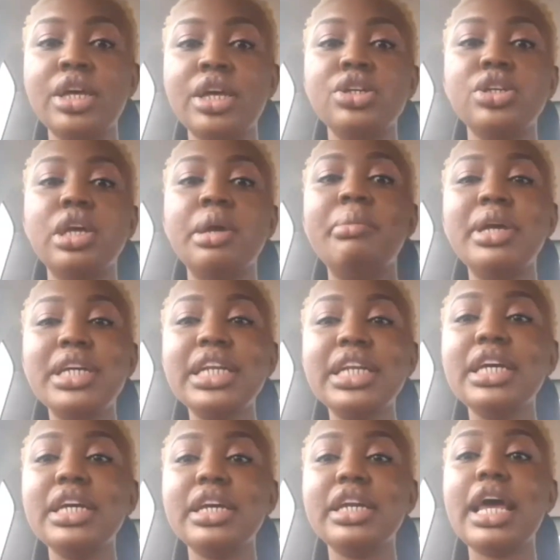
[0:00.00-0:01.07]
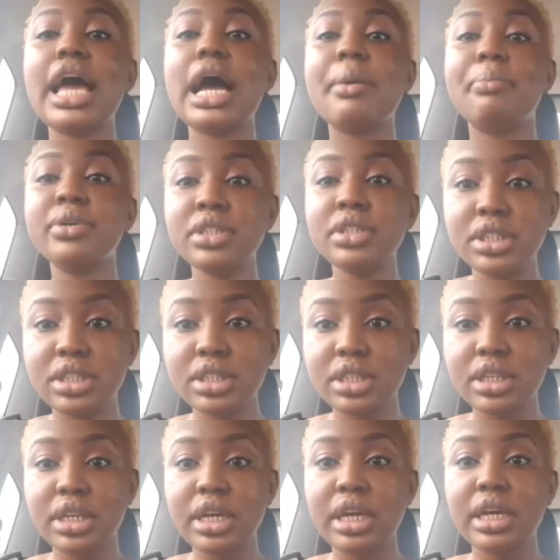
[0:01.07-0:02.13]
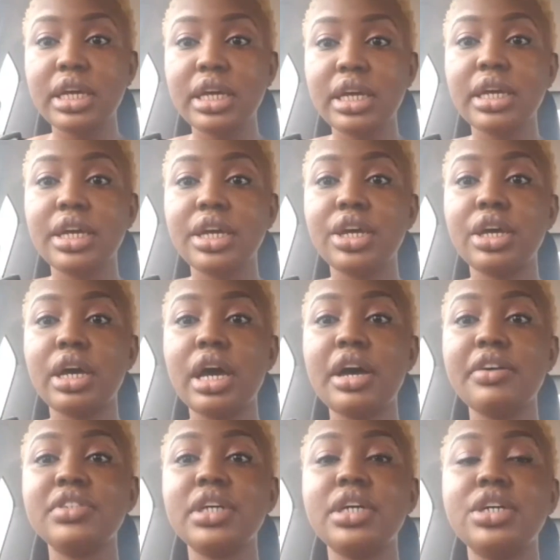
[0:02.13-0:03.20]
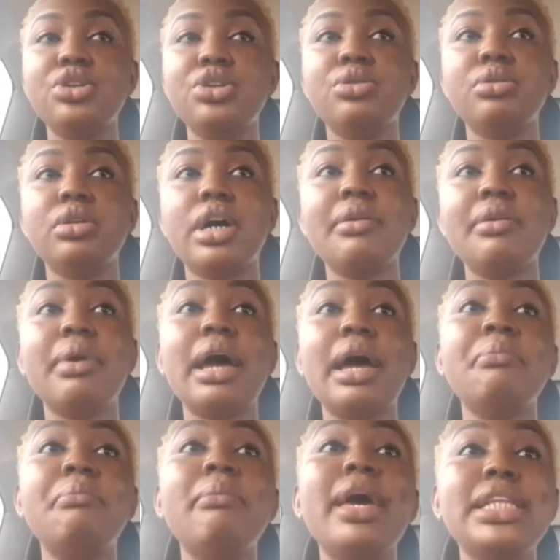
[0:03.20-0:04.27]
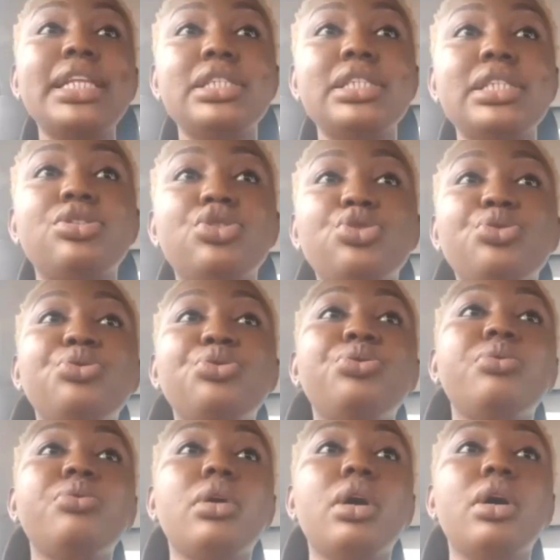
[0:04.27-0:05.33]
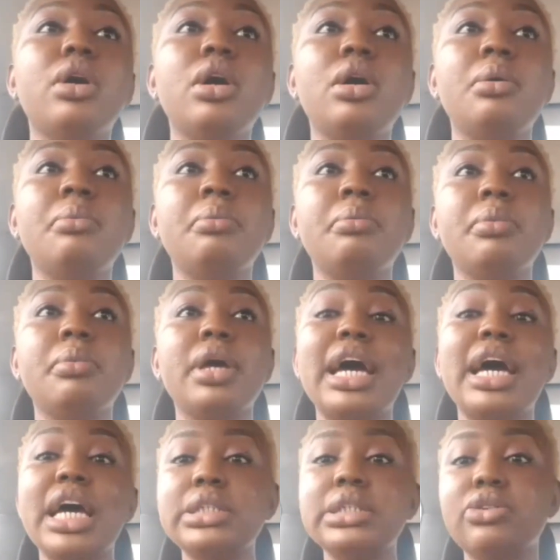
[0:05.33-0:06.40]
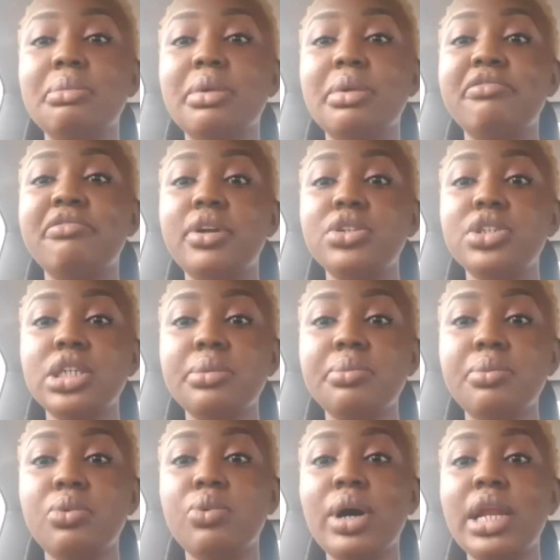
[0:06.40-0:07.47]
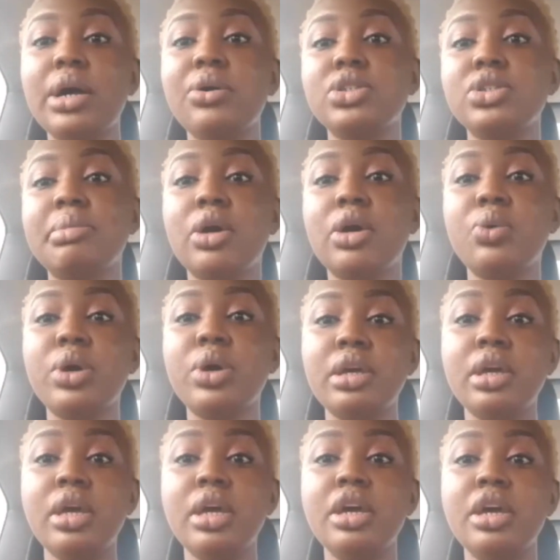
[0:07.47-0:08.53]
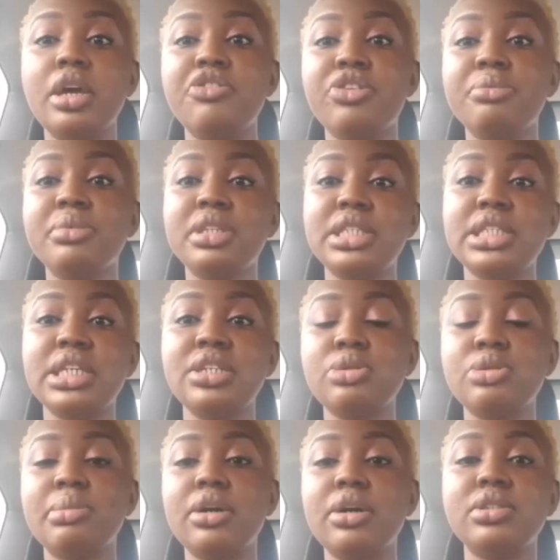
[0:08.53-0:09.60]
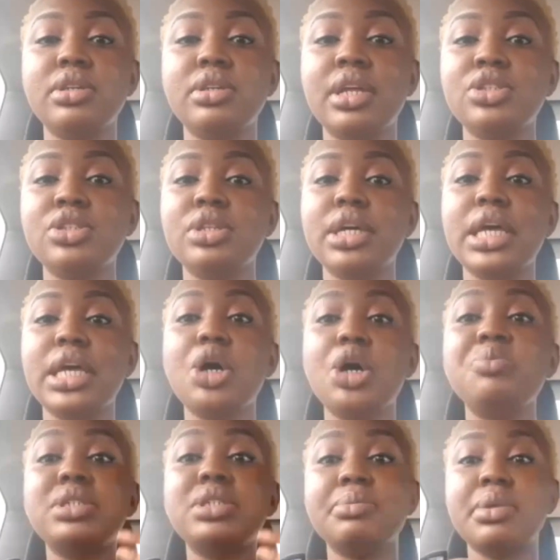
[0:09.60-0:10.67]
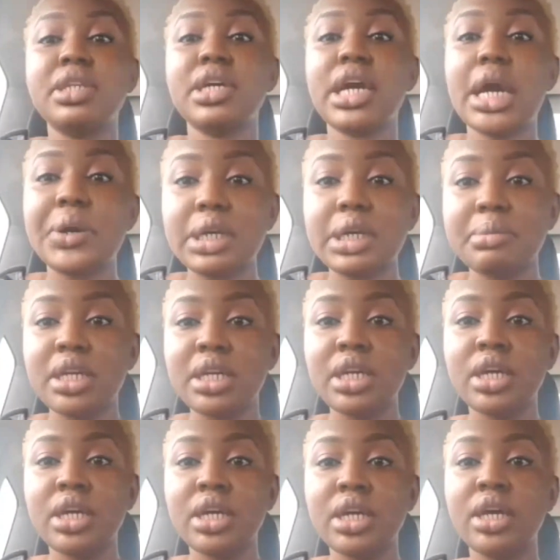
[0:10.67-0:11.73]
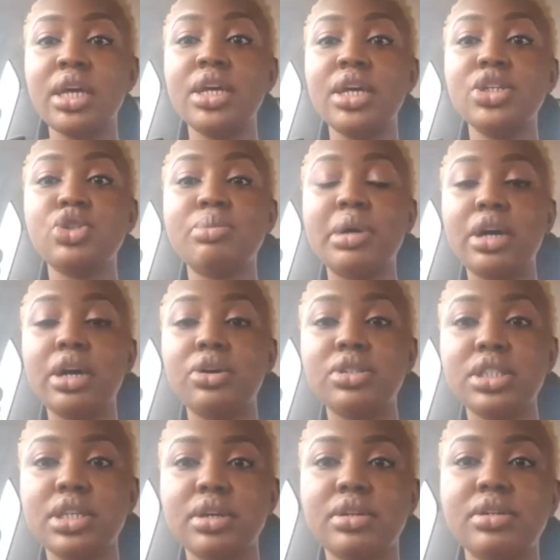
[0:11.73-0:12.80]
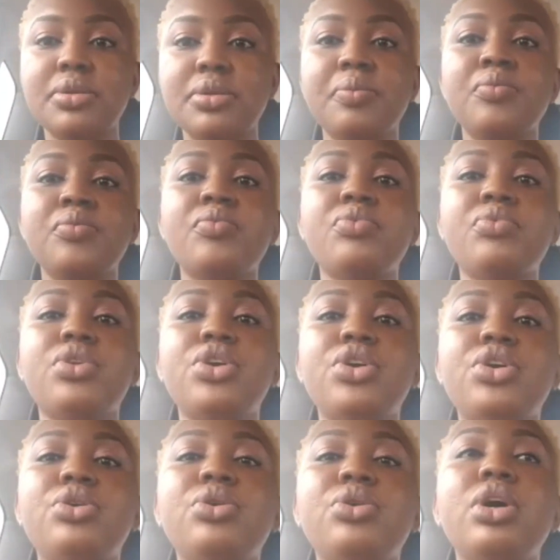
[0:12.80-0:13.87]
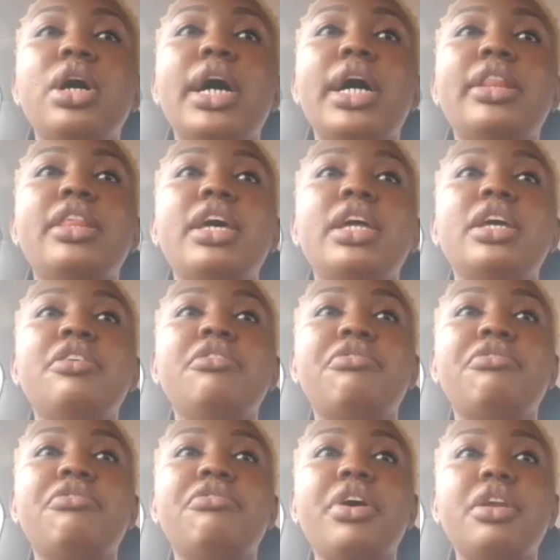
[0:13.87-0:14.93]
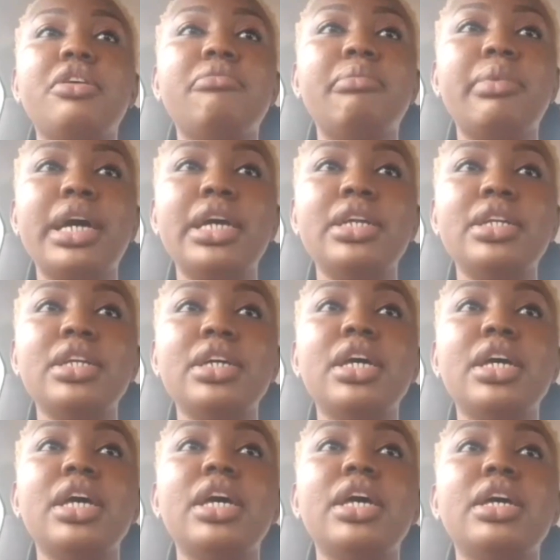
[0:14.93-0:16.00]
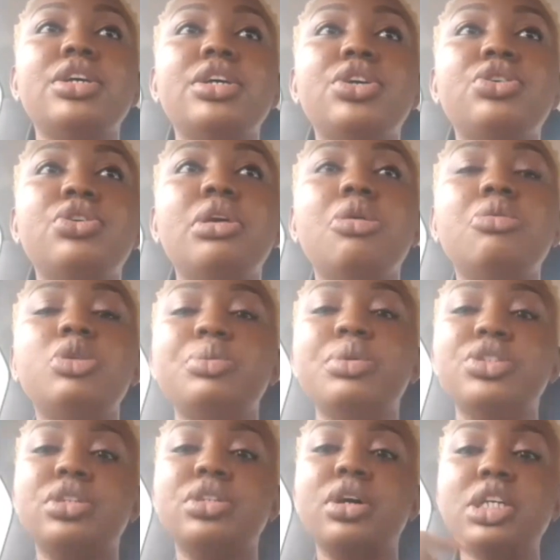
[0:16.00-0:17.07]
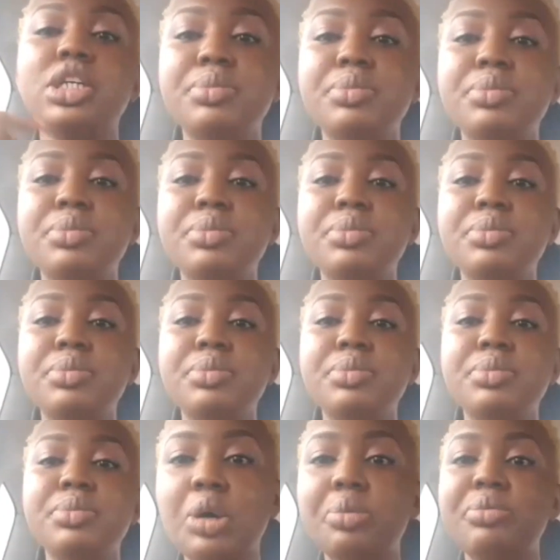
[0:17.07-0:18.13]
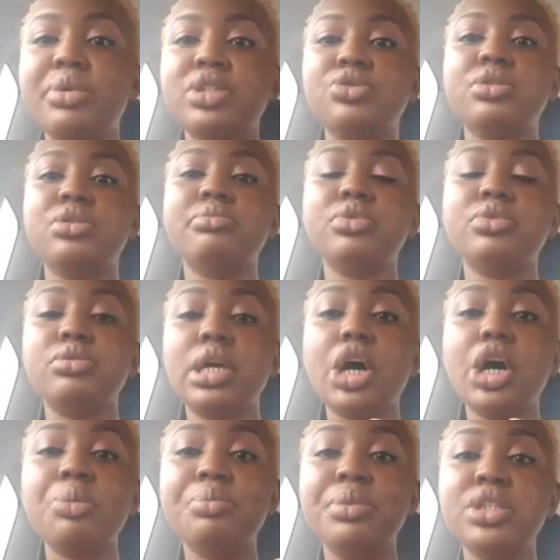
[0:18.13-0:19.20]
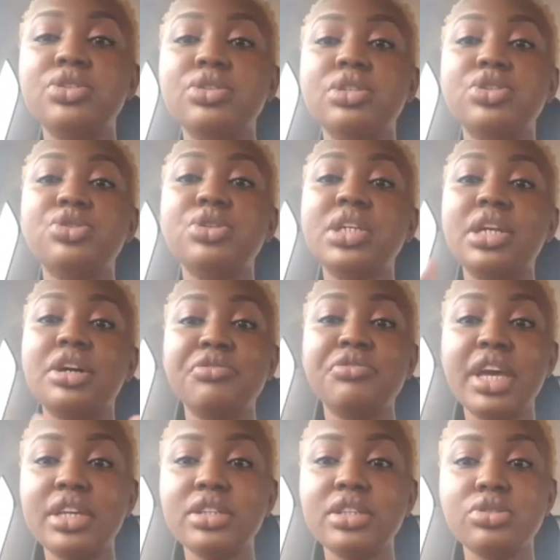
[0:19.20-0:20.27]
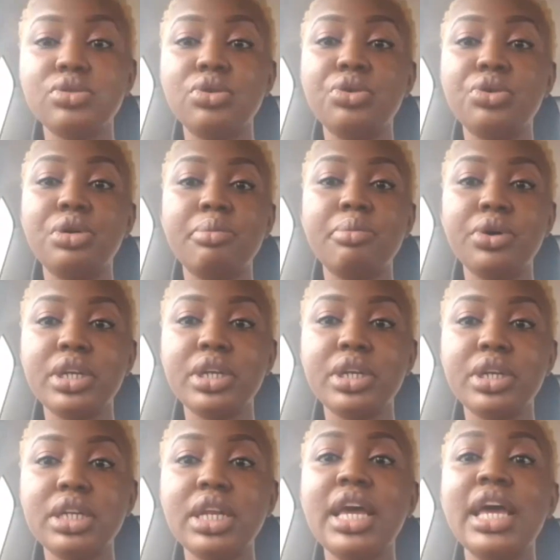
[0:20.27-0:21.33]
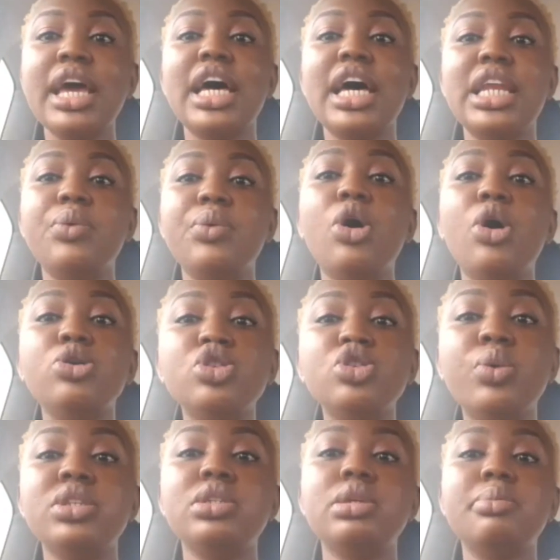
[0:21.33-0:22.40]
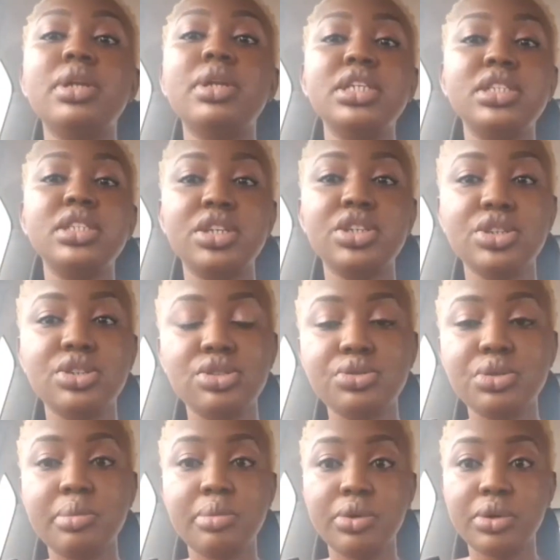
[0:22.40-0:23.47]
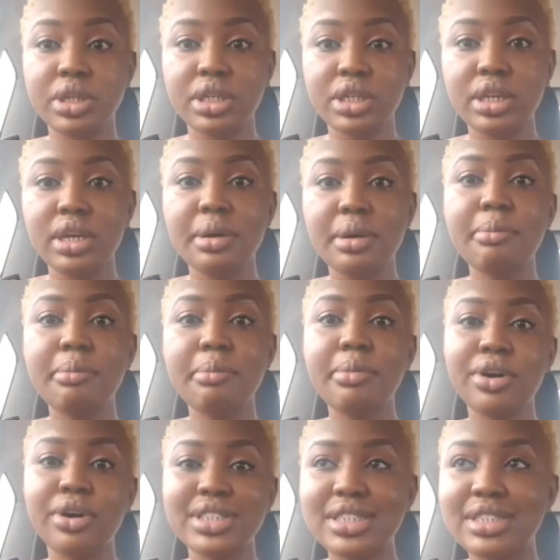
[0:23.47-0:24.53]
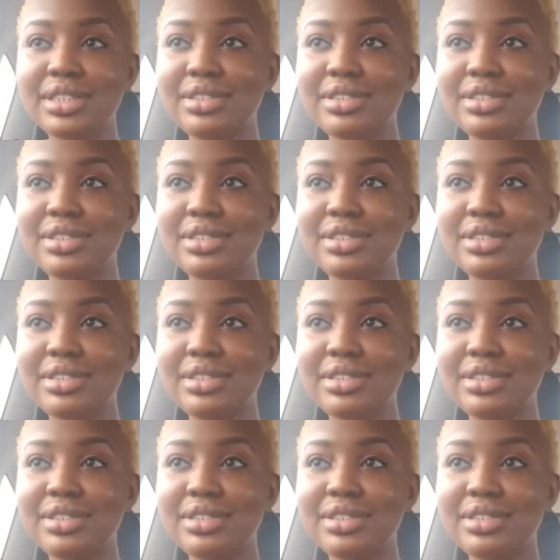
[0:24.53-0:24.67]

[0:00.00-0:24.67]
Immediately it happened after, I met two guys from my fellowship while I was on my way from the scene to my hostel. And so they helped me, they carried me to my hostel, and then a friend of mine, helped me to the hospital, helped me to the student affairs to go report it. And then we also went to the police station to report it. But